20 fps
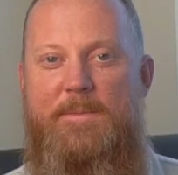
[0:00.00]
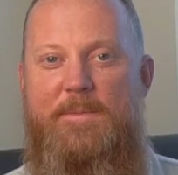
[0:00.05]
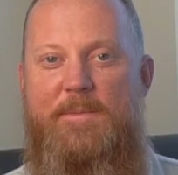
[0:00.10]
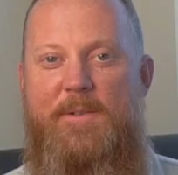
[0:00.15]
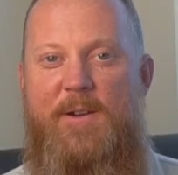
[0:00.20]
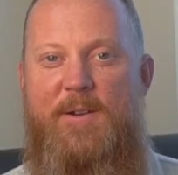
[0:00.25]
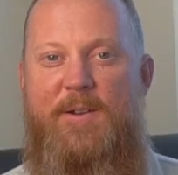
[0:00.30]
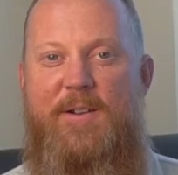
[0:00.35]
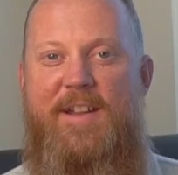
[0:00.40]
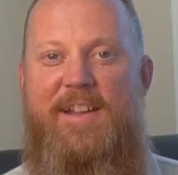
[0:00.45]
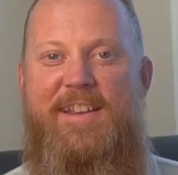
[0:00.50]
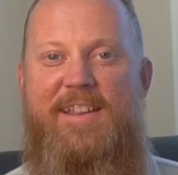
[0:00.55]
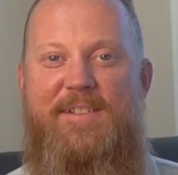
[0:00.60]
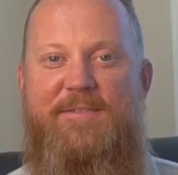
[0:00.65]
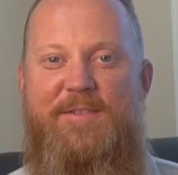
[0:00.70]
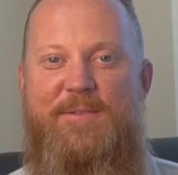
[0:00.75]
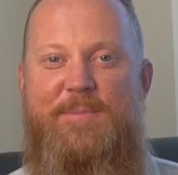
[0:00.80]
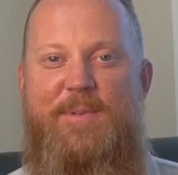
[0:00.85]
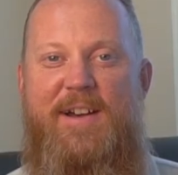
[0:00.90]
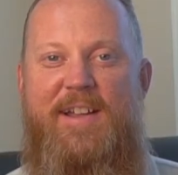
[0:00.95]
All right,
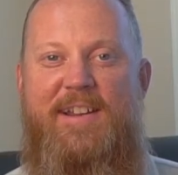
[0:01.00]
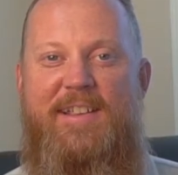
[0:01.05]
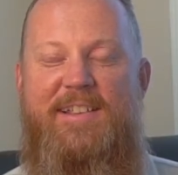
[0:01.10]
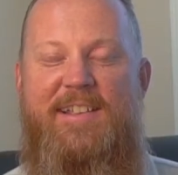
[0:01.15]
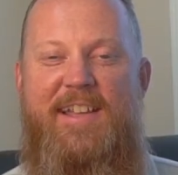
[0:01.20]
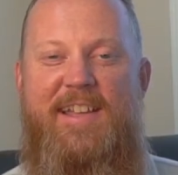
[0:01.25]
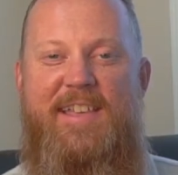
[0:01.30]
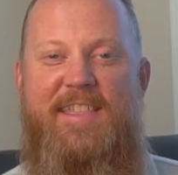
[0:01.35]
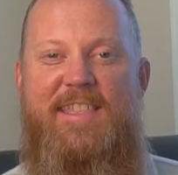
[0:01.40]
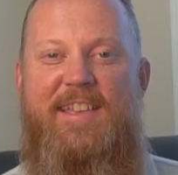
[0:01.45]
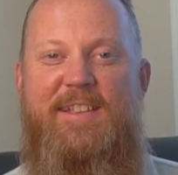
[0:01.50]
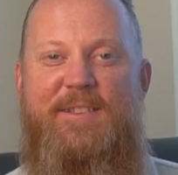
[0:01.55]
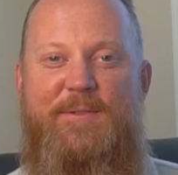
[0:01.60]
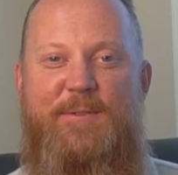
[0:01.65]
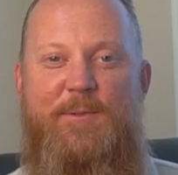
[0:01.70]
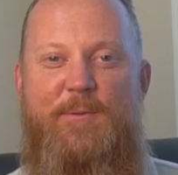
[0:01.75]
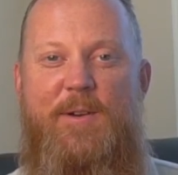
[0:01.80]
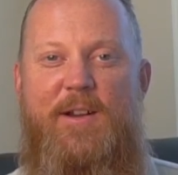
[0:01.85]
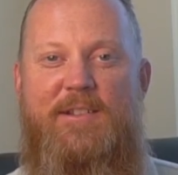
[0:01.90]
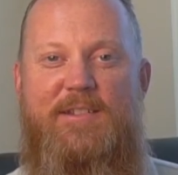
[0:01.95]
everybody. Thanks for
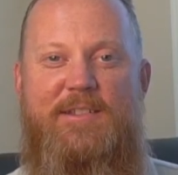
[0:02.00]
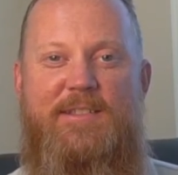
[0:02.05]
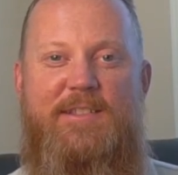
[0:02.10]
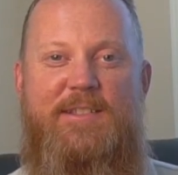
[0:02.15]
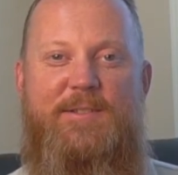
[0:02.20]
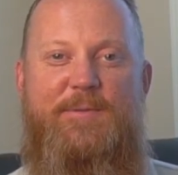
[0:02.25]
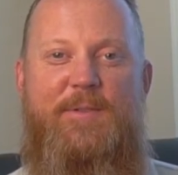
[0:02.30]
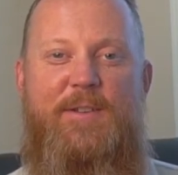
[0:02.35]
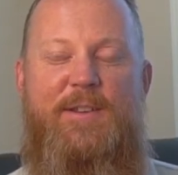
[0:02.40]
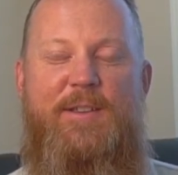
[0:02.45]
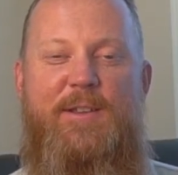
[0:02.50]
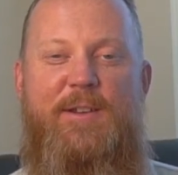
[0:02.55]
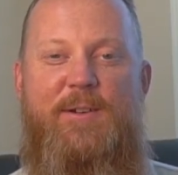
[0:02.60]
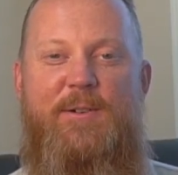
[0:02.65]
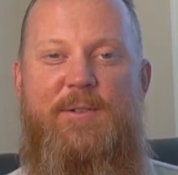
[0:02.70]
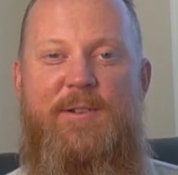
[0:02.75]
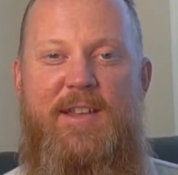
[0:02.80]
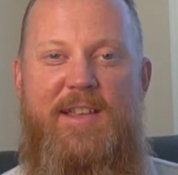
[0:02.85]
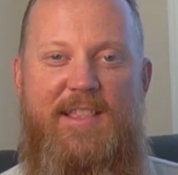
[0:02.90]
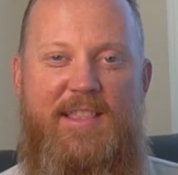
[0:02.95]
watching this video.
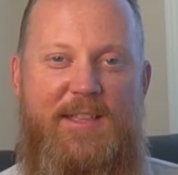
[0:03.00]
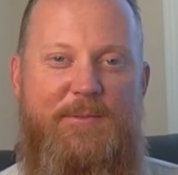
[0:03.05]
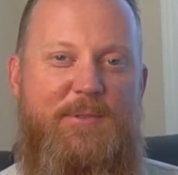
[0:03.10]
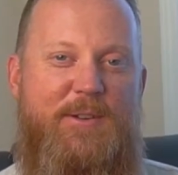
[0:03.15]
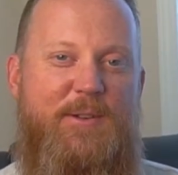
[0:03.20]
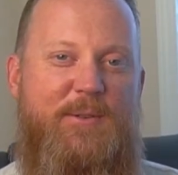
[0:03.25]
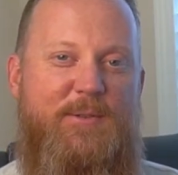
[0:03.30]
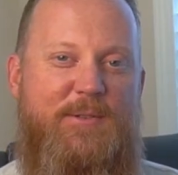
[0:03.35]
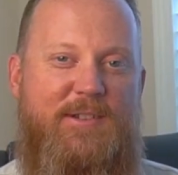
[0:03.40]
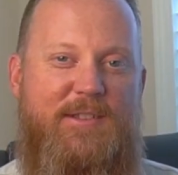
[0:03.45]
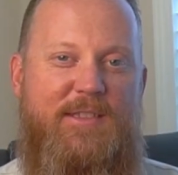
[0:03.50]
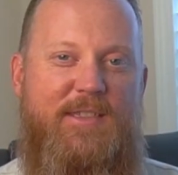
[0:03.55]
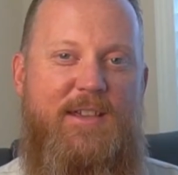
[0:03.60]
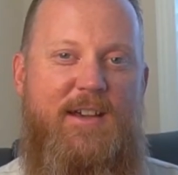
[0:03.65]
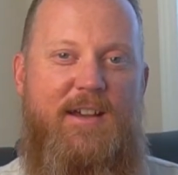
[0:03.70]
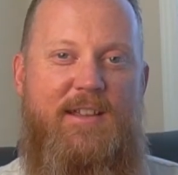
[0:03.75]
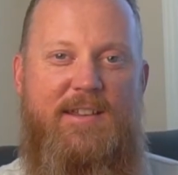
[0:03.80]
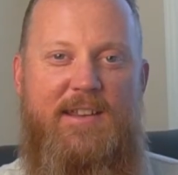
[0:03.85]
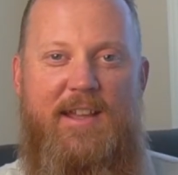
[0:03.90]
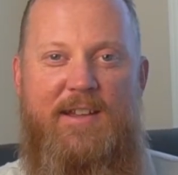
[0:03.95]
Let me know what you
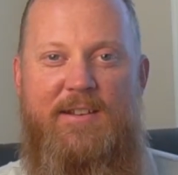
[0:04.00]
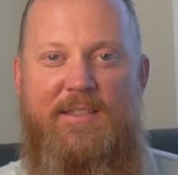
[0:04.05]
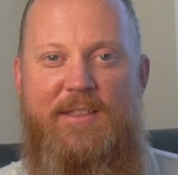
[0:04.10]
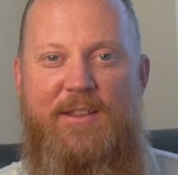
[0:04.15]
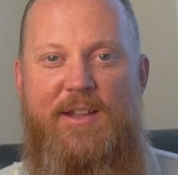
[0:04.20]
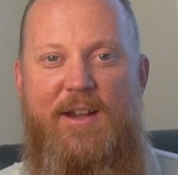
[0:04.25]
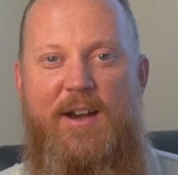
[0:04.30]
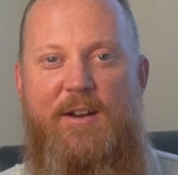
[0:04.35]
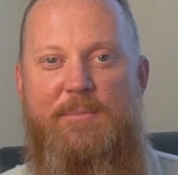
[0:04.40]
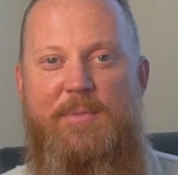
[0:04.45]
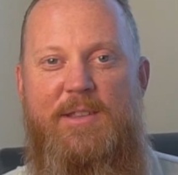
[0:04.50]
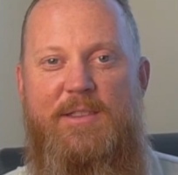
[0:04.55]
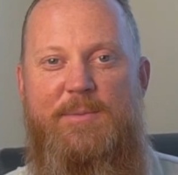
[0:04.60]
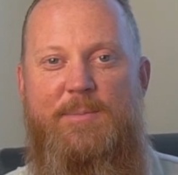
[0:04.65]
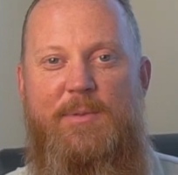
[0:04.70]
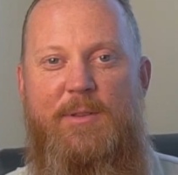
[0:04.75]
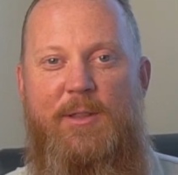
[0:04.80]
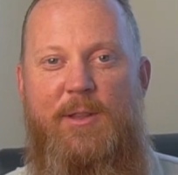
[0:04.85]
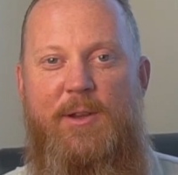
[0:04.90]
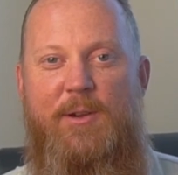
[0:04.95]
thought down in the comments
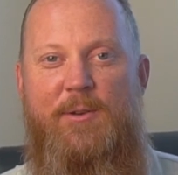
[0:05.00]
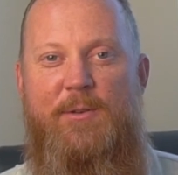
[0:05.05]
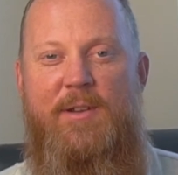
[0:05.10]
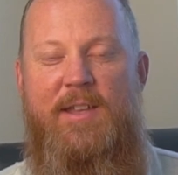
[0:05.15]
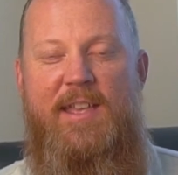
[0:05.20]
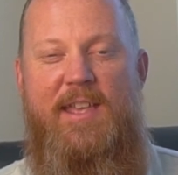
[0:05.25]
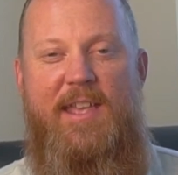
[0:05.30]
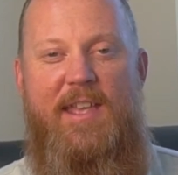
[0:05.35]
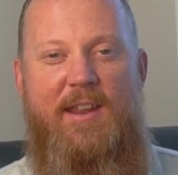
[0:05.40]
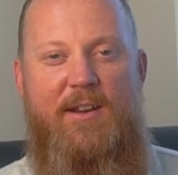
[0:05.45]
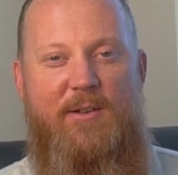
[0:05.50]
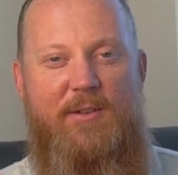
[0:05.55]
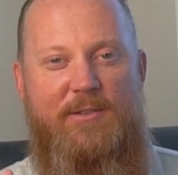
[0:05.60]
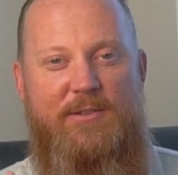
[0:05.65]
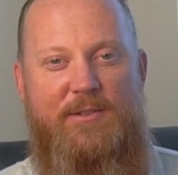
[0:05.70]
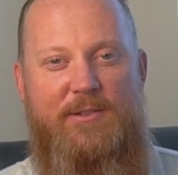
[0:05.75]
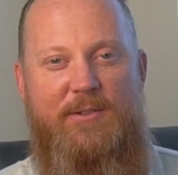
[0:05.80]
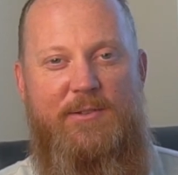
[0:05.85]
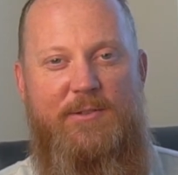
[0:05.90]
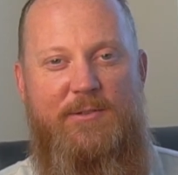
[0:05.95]
below. And
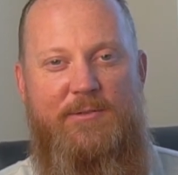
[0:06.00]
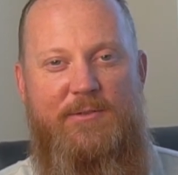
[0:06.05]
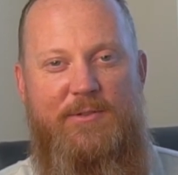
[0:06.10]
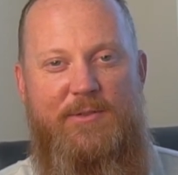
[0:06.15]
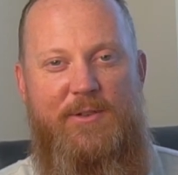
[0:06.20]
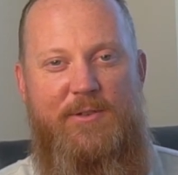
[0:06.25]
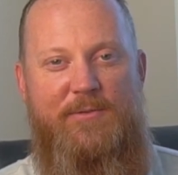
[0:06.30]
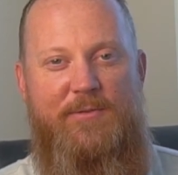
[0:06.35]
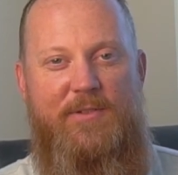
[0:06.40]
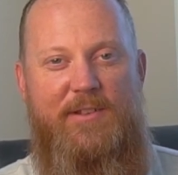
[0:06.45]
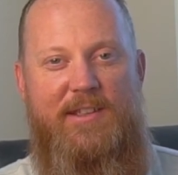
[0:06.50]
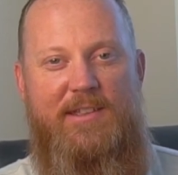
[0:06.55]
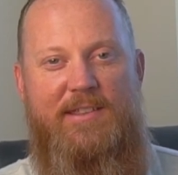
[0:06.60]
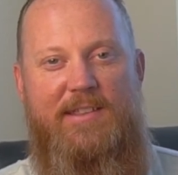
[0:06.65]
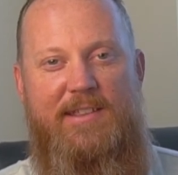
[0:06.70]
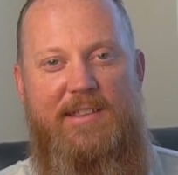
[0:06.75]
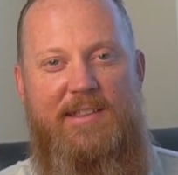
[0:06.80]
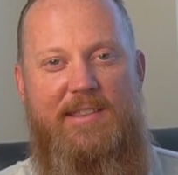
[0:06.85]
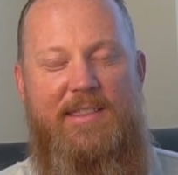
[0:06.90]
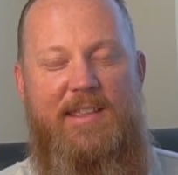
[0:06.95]
also, don't forget to
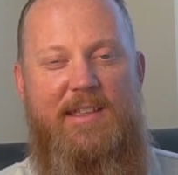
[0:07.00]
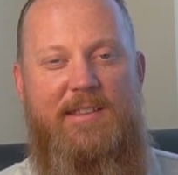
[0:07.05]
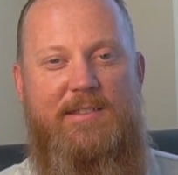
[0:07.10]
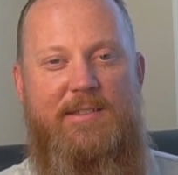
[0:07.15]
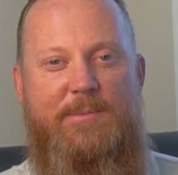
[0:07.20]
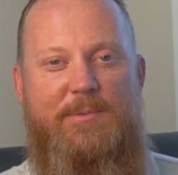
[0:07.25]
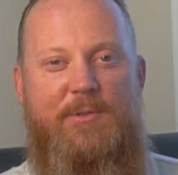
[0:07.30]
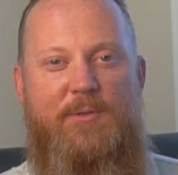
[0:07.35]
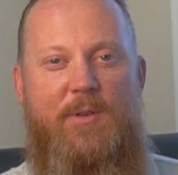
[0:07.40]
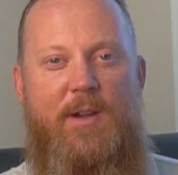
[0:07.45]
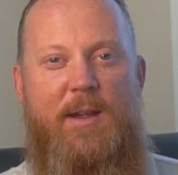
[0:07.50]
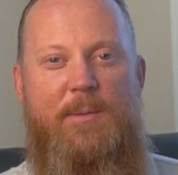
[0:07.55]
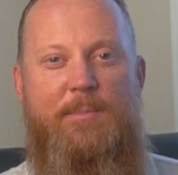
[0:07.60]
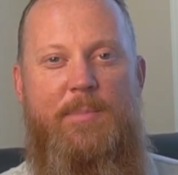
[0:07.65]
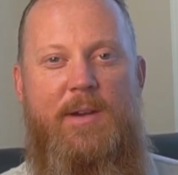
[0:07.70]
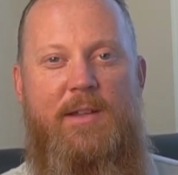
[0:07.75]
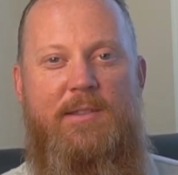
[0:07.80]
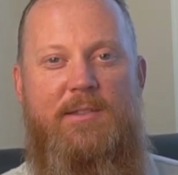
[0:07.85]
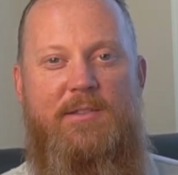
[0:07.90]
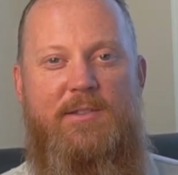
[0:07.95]
hit that subscribe
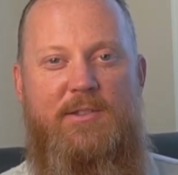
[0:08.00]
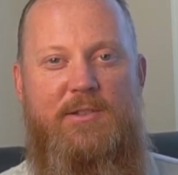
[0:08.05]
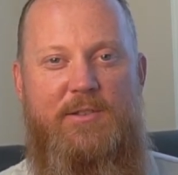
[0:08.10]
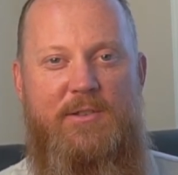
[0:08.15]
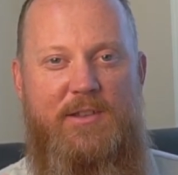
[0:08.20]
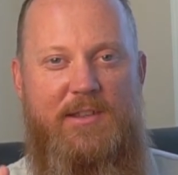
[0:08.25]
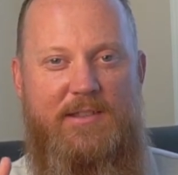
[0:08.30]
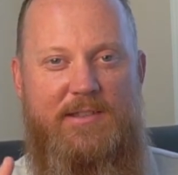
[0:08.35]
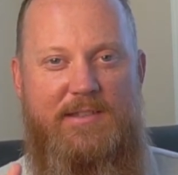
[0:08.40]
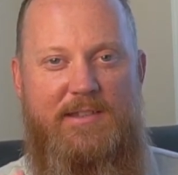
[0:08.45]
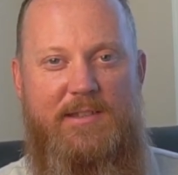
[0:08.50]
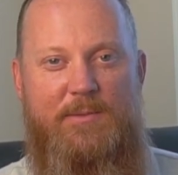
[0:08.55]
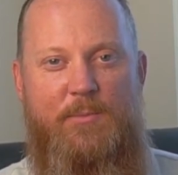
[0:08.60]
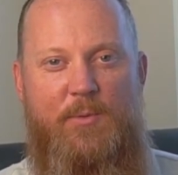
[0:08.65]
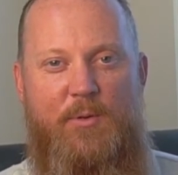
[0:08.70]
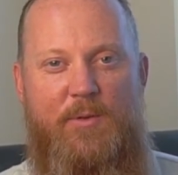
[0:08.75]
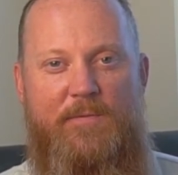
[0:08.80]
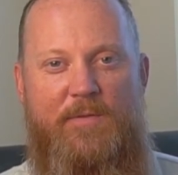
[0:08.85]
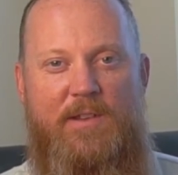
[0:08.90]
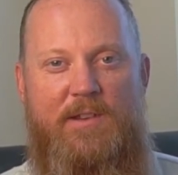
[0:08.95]
button so you can see
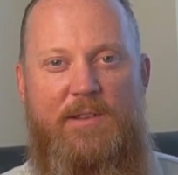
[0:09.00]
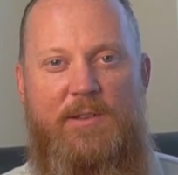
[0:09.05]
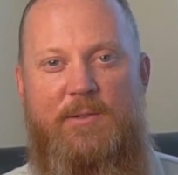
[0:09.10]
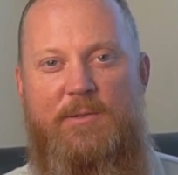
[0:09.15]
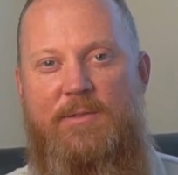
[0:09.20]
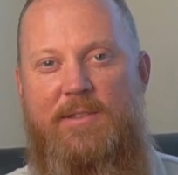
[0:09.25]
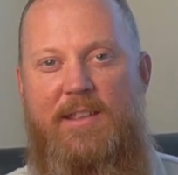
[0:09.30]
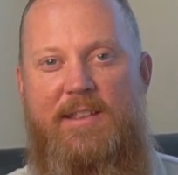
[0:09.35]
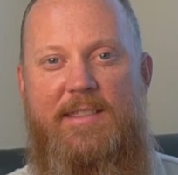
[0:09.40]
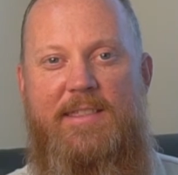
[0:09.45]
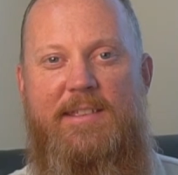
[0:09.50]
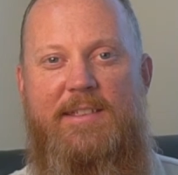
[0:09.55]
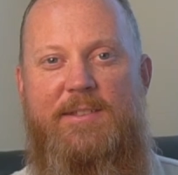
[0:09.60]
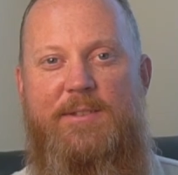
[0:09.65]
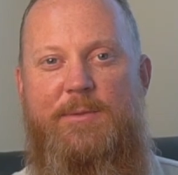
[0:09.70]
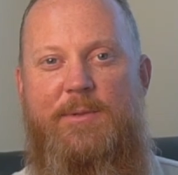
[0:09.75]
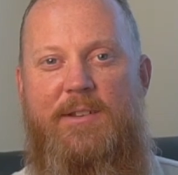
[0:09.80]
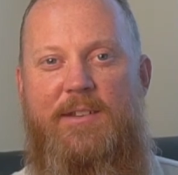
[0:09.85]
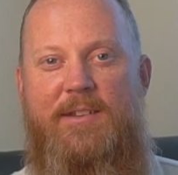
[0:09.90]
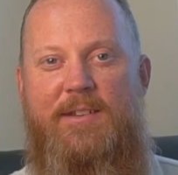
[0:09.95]
more videos like this
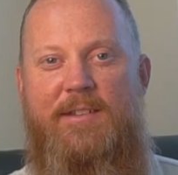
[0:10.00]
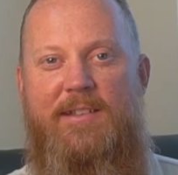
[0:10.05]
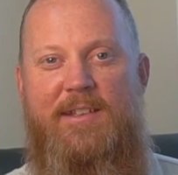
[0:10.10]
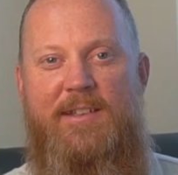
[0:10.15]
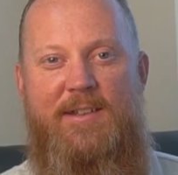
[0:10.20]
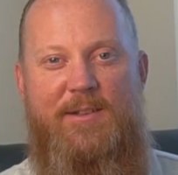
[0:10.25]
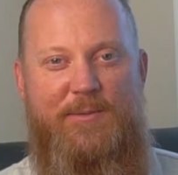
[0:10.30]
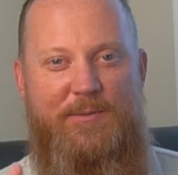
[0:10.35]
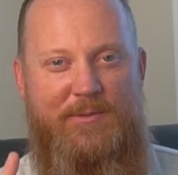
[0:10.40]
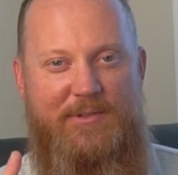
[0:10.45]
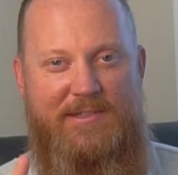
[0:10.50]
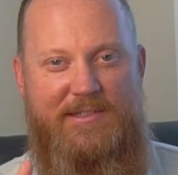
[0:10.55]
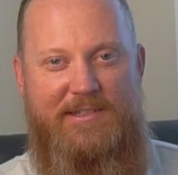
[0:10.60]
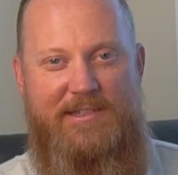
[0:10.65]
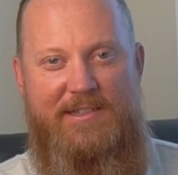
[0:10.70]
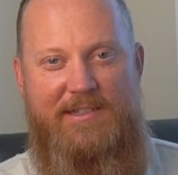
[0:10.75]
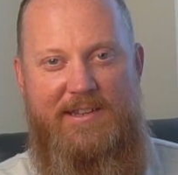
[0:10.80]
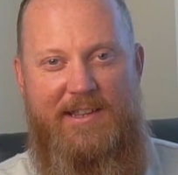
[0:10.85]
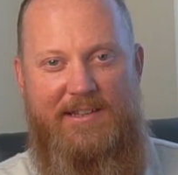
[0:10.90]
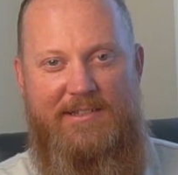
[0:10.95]
one. We'll see
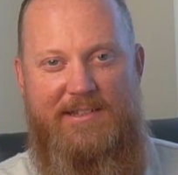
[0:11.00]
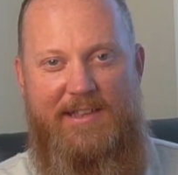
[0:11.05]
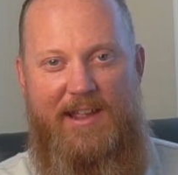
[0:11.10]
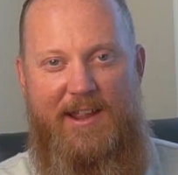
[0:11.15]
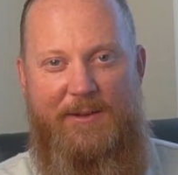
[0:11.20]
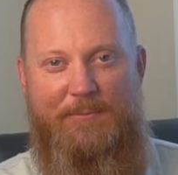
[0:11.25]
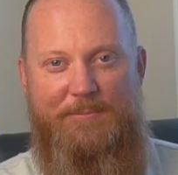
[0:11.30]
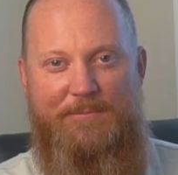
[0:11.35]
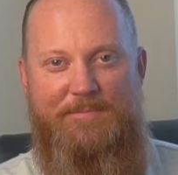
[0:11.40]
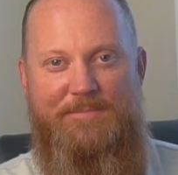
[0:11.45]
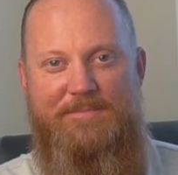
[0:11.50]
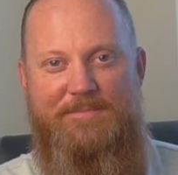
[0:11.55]
you next time.